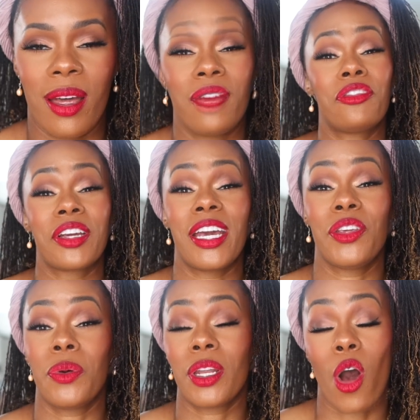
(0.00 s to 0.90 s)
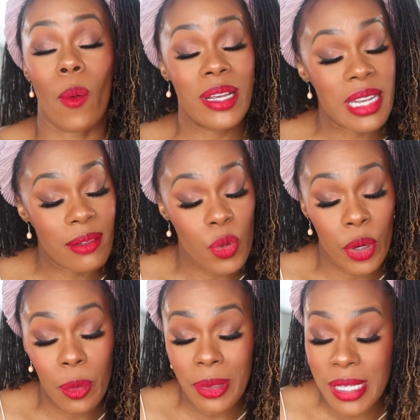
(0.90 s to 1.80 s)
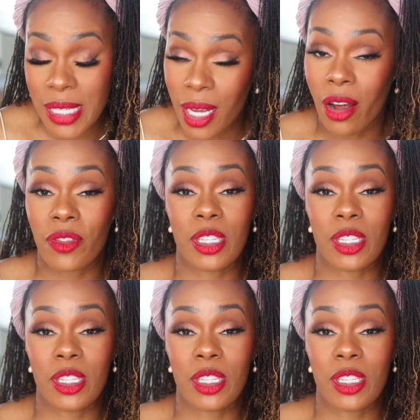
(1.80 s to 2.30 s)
Don't forget, you can always save 20% off